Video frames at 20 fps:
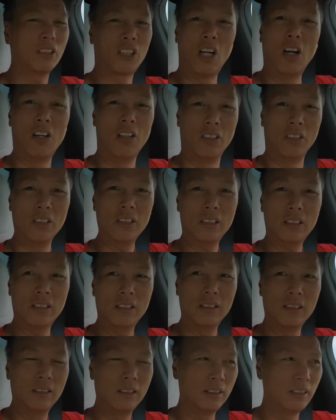cars,
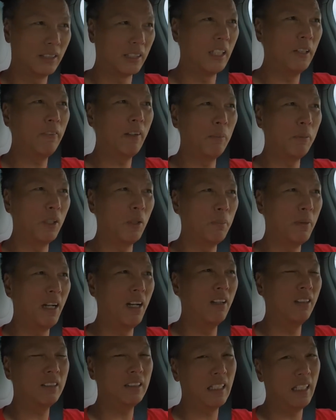75 million
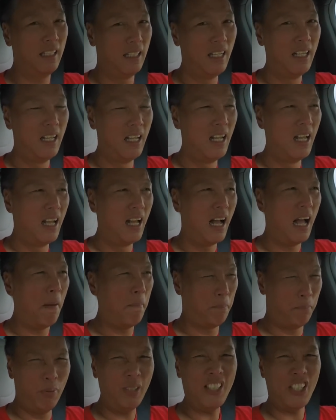miles,
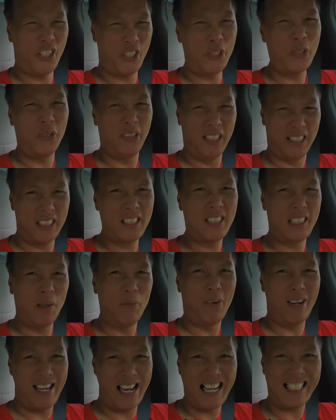I'm pretty sure there's
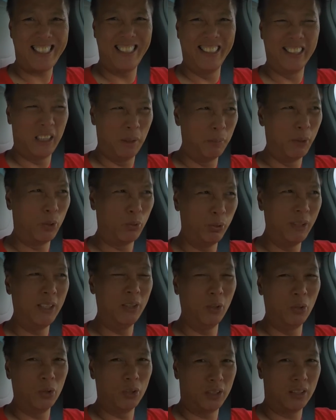several accidents in between
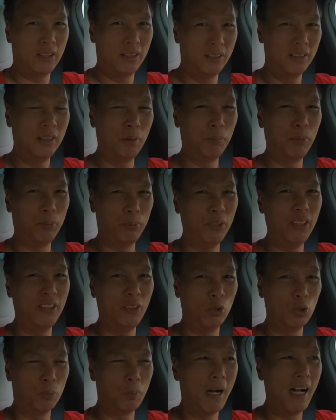those in between
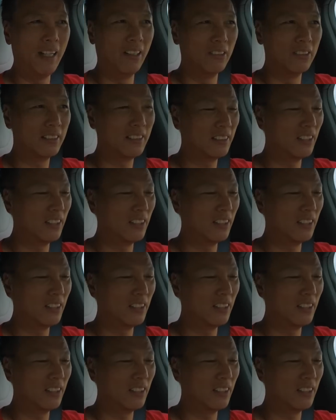those miles.